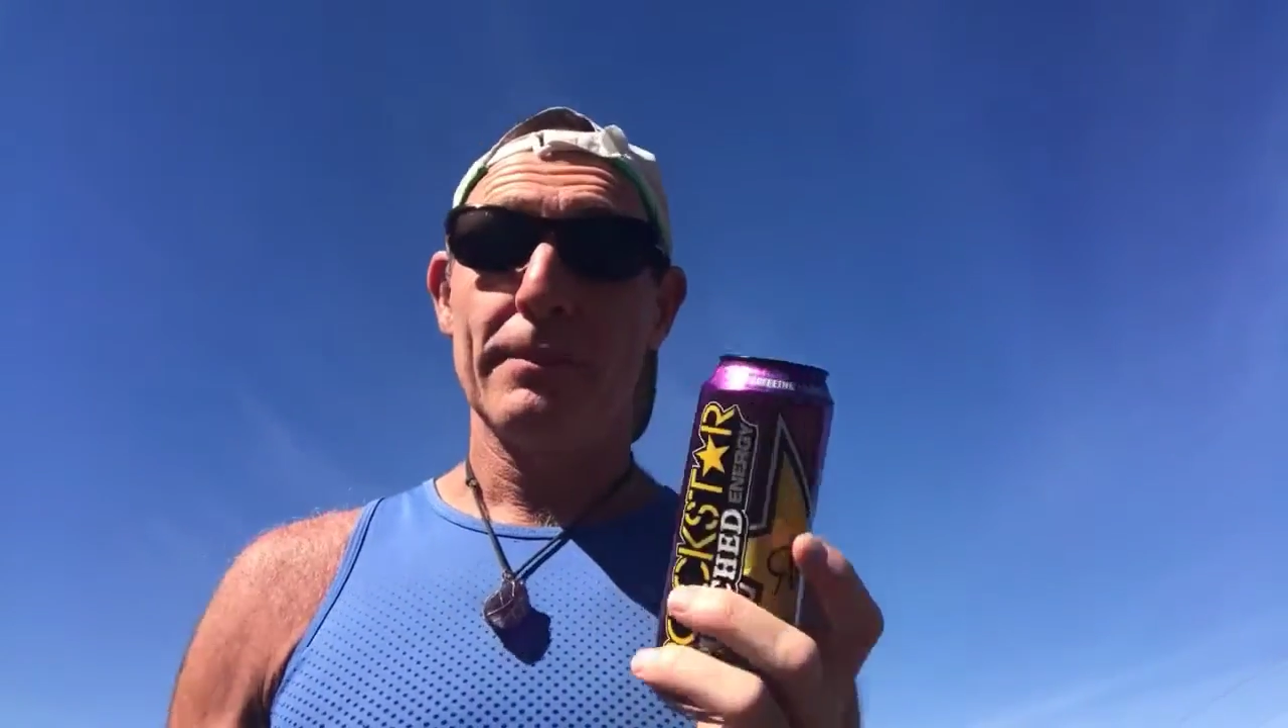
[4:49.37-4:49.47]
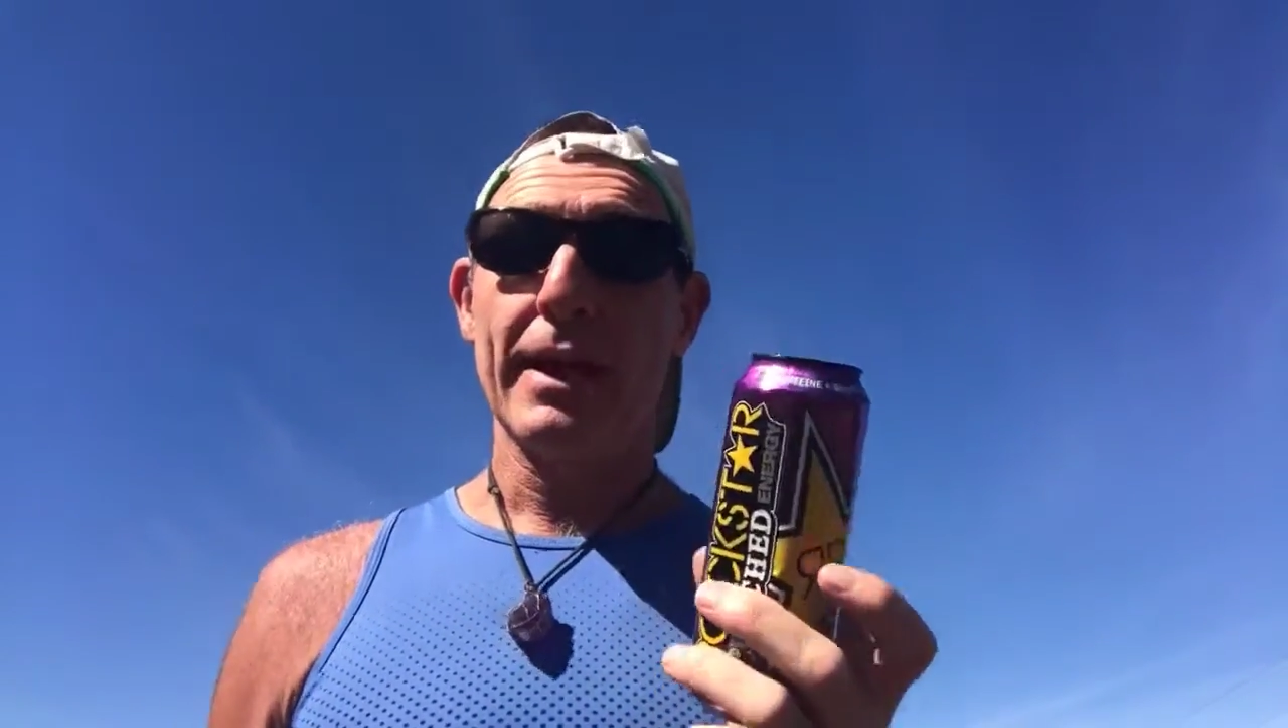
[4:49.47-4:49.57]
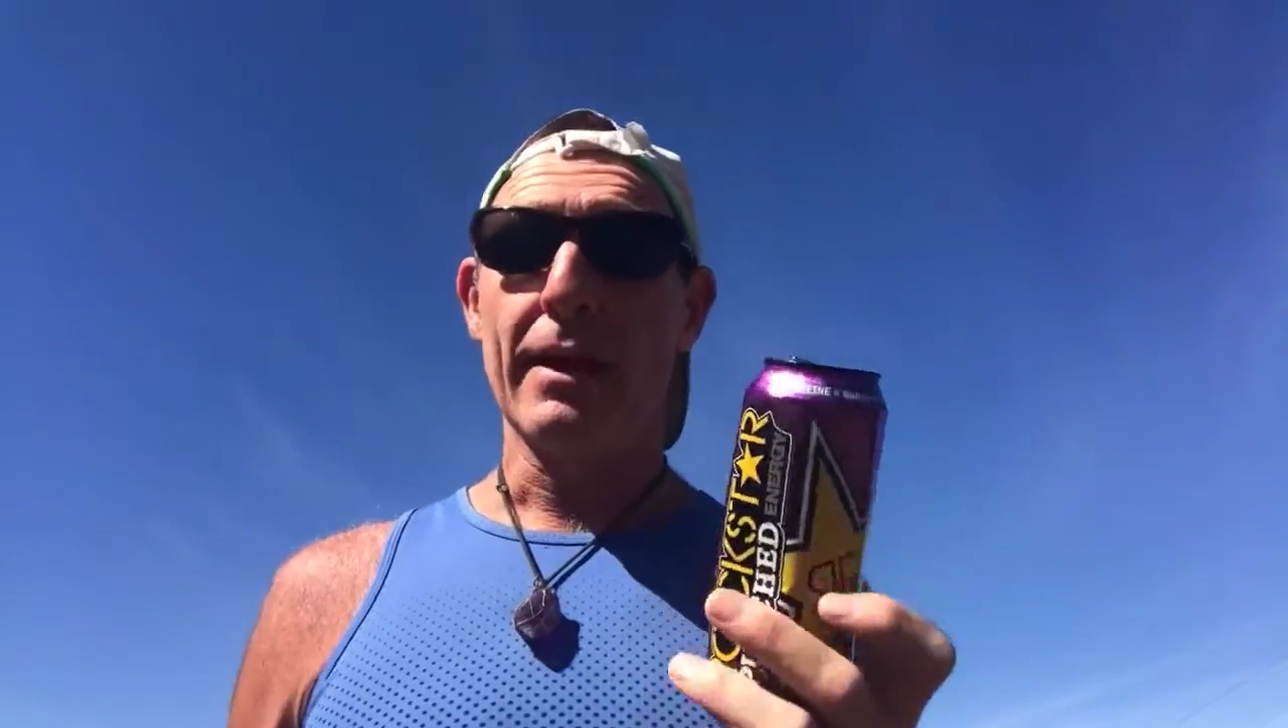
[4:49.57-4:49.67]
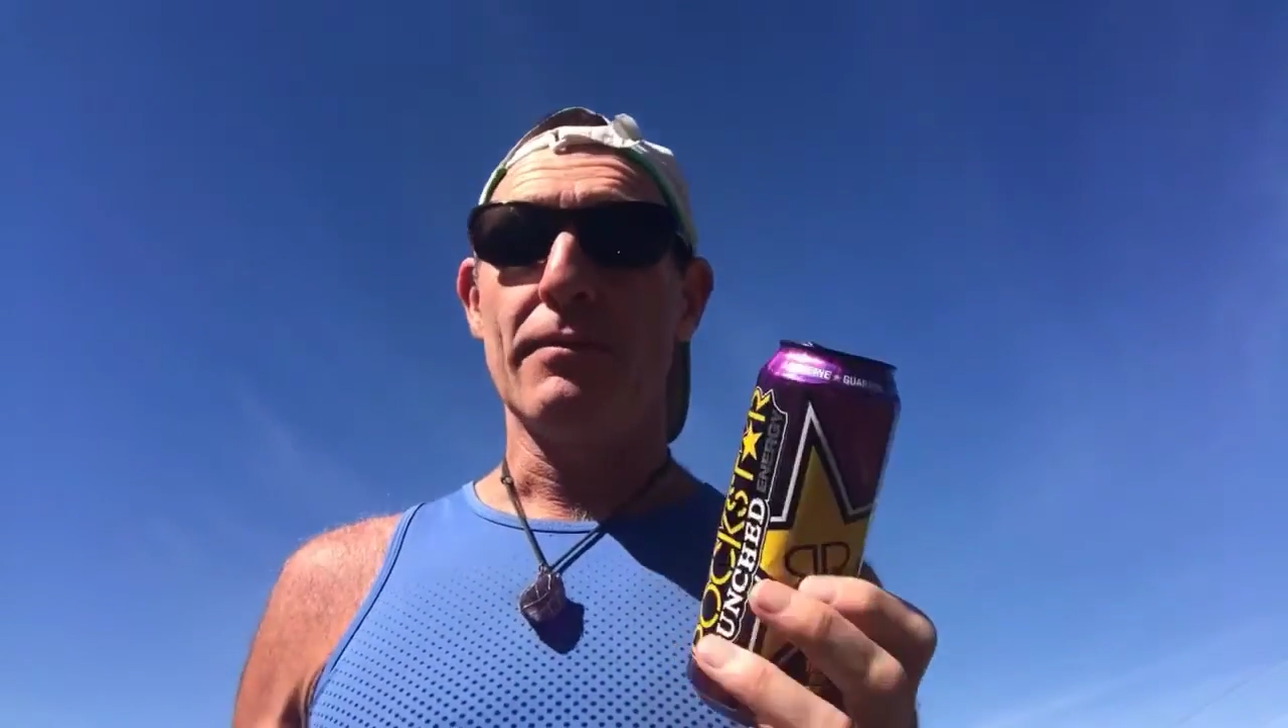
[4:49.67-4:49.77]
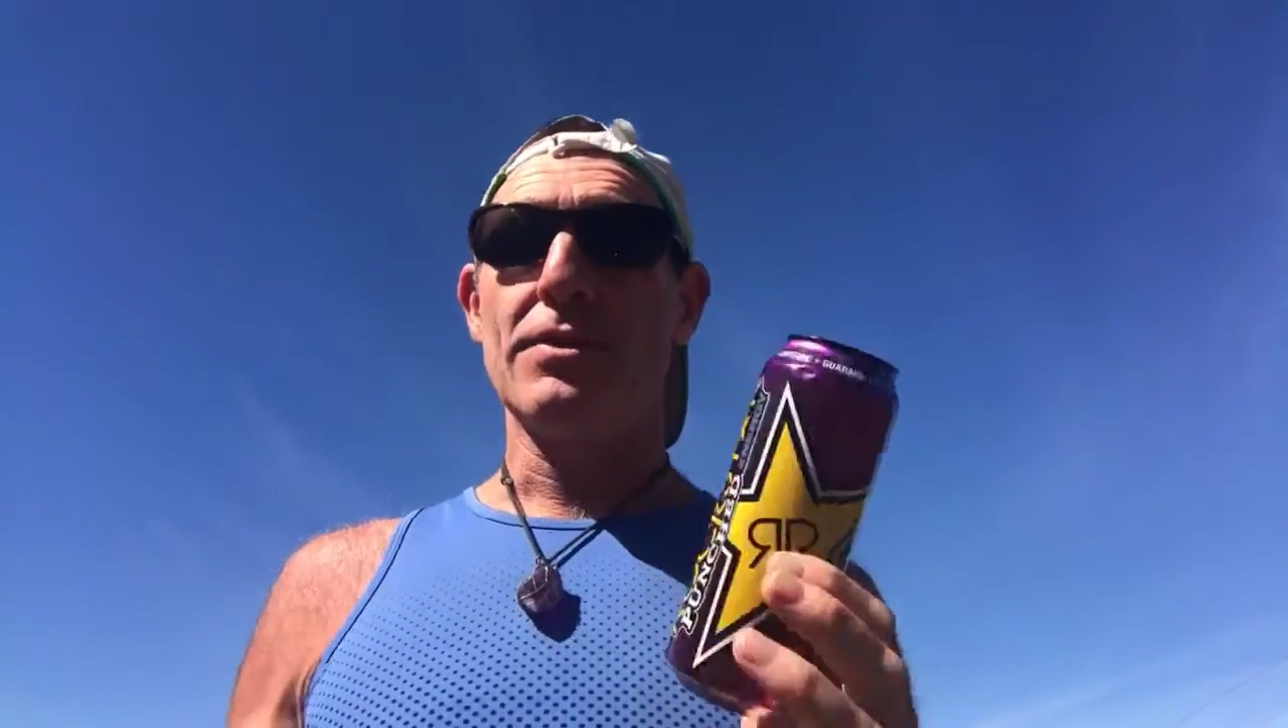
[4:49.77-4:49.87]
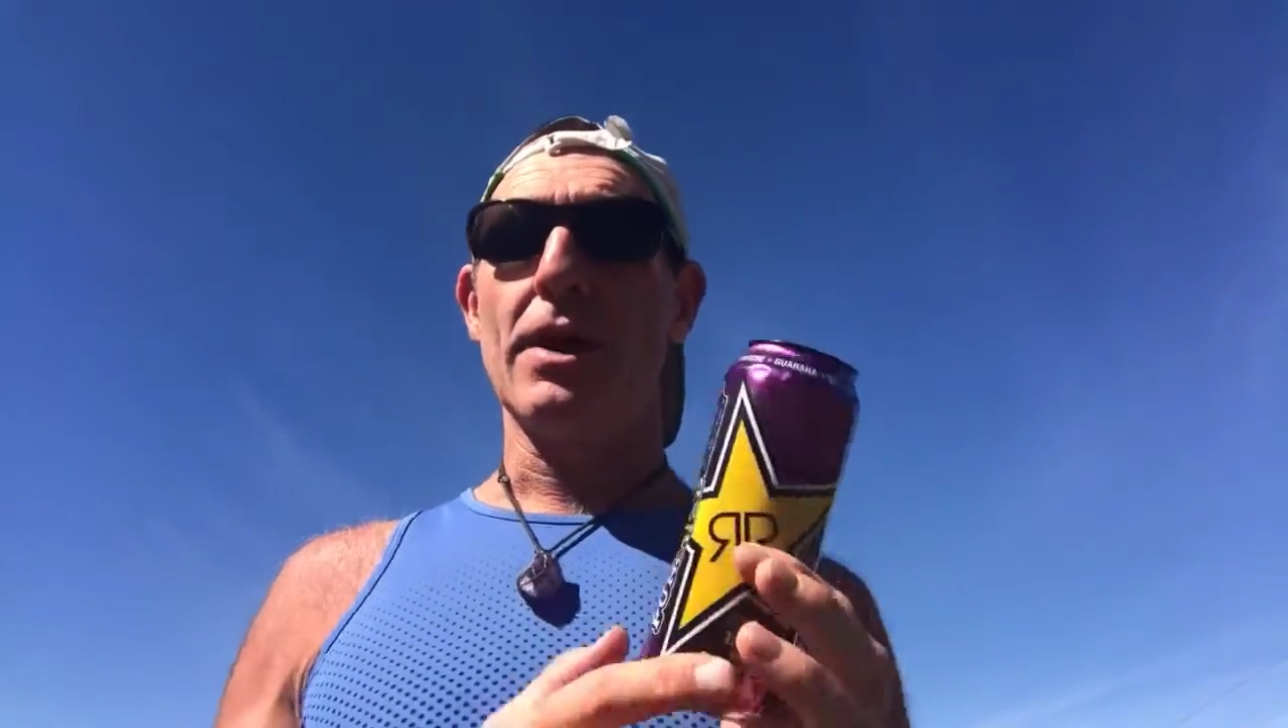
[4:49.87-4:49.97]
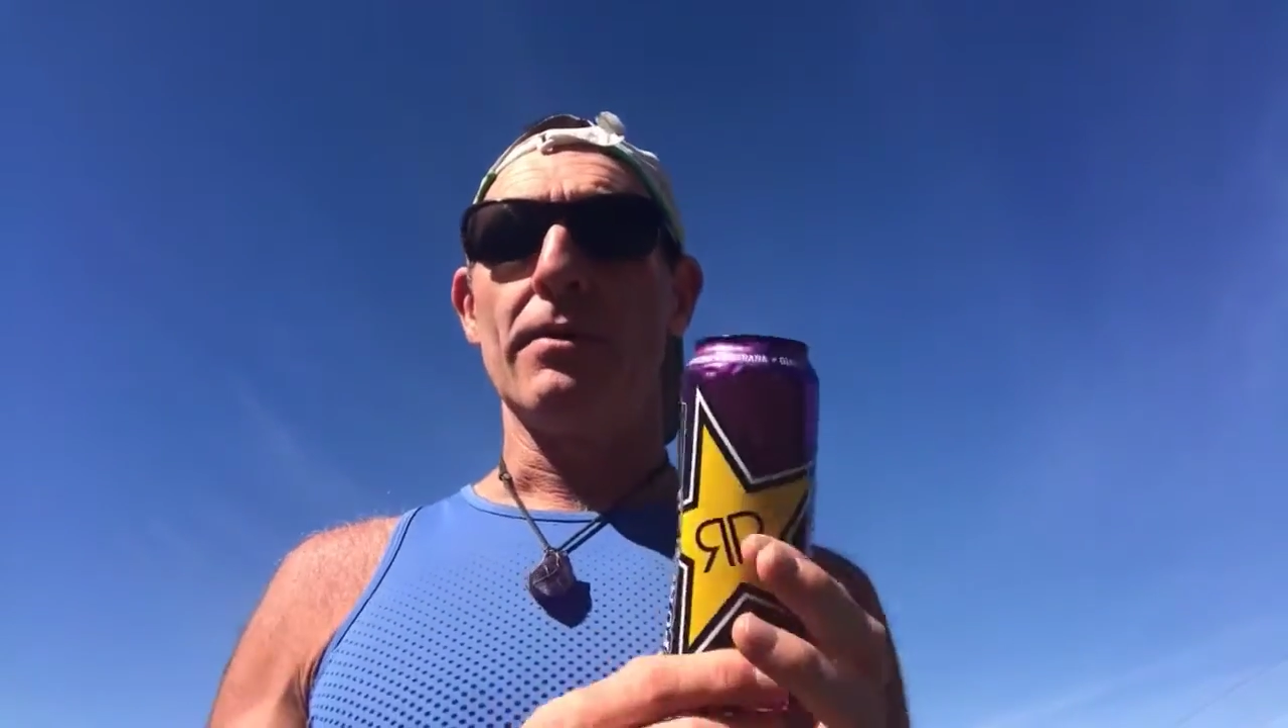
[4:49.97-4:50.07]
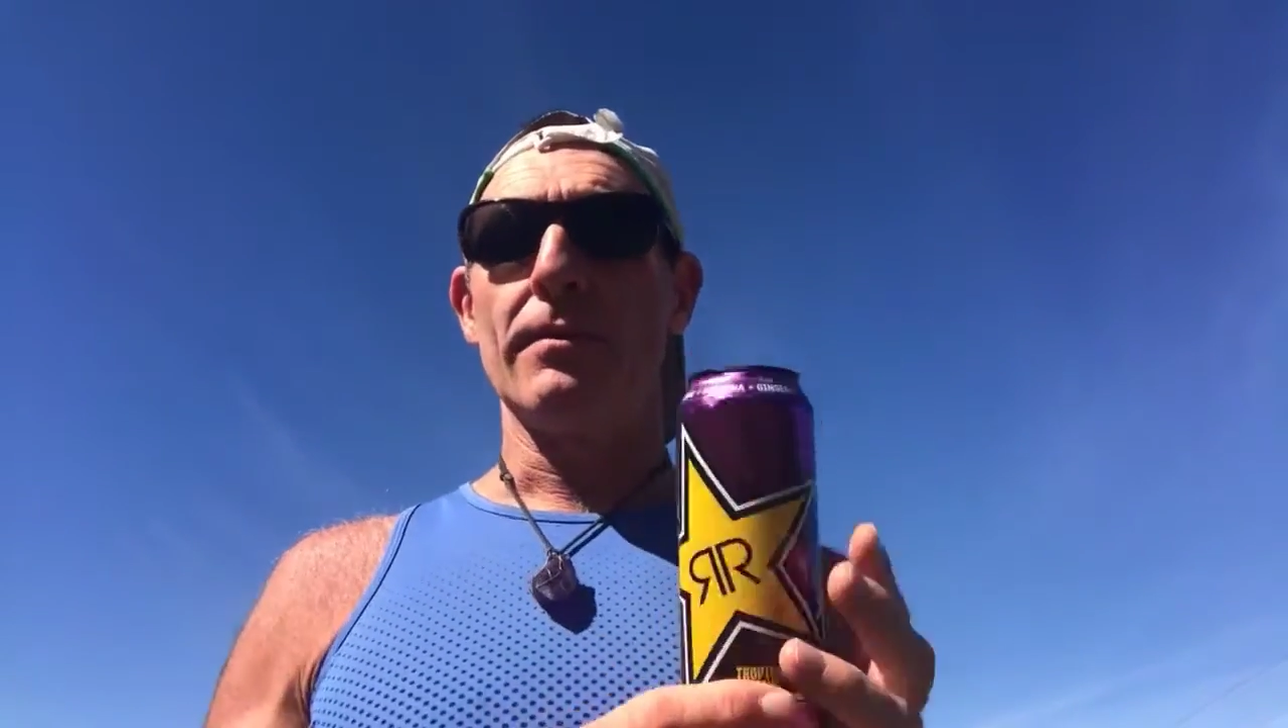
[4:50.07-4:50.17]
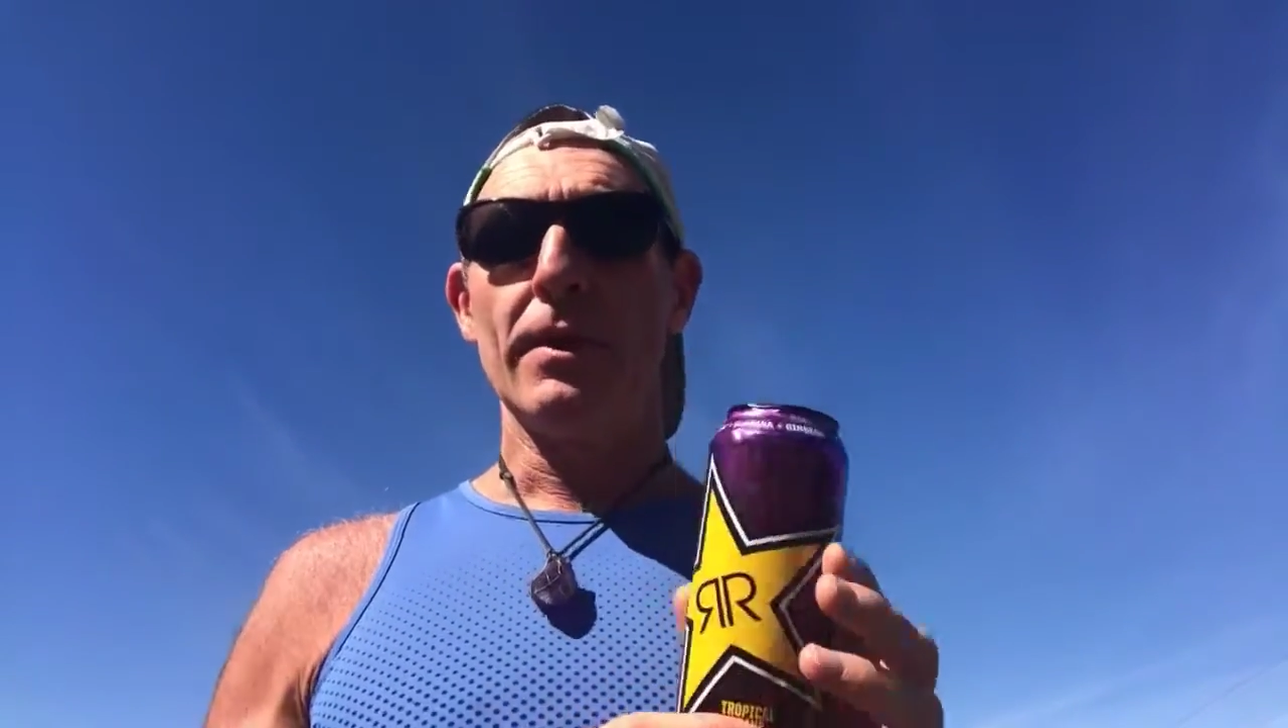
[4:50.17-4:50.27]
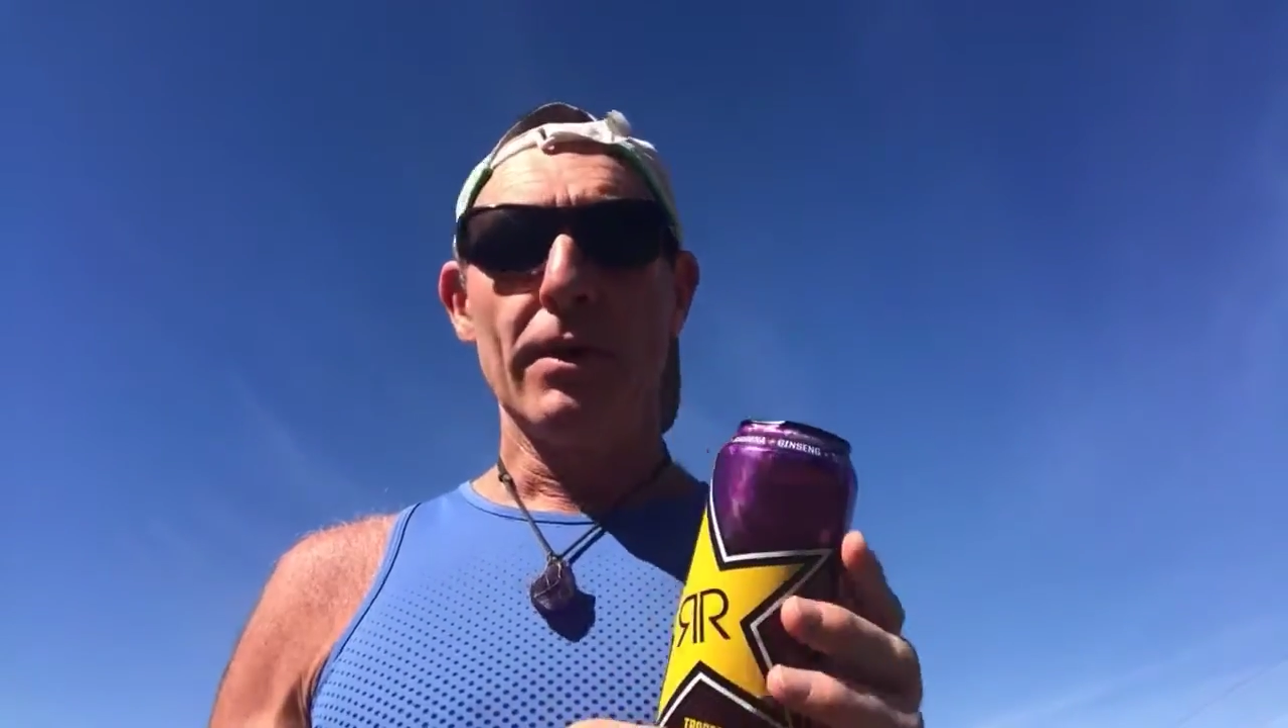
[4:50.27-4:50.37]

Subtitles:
Yeah, so